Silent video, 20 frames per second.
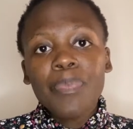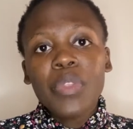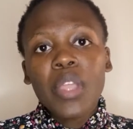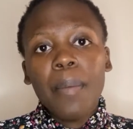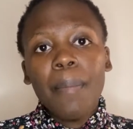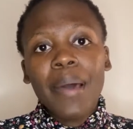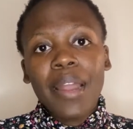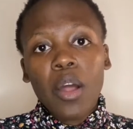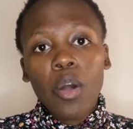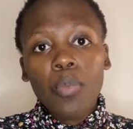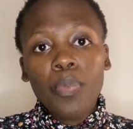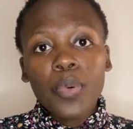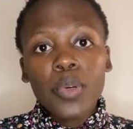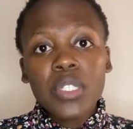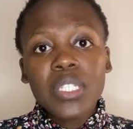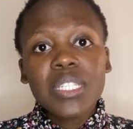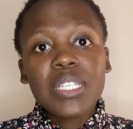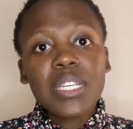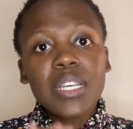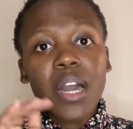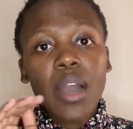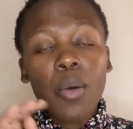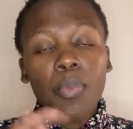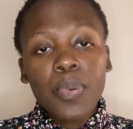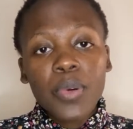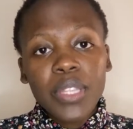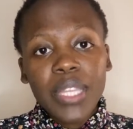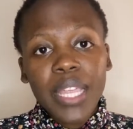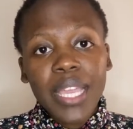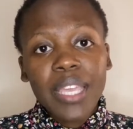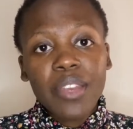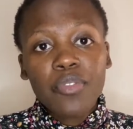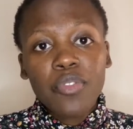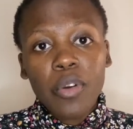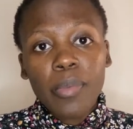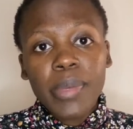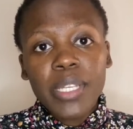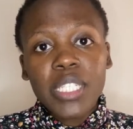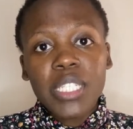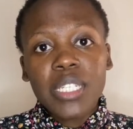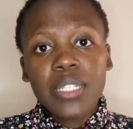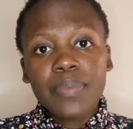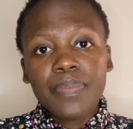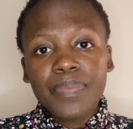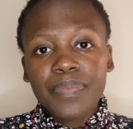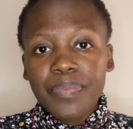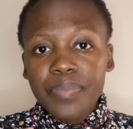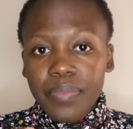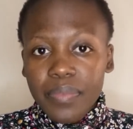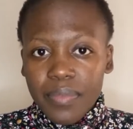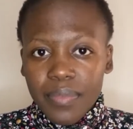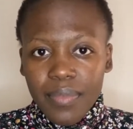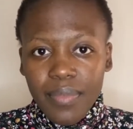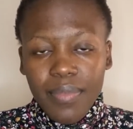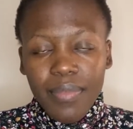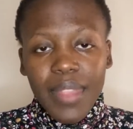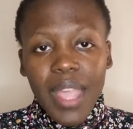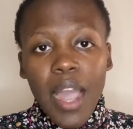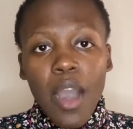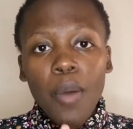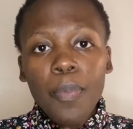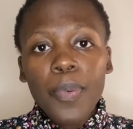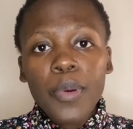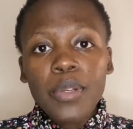But I'll put the information. I'll put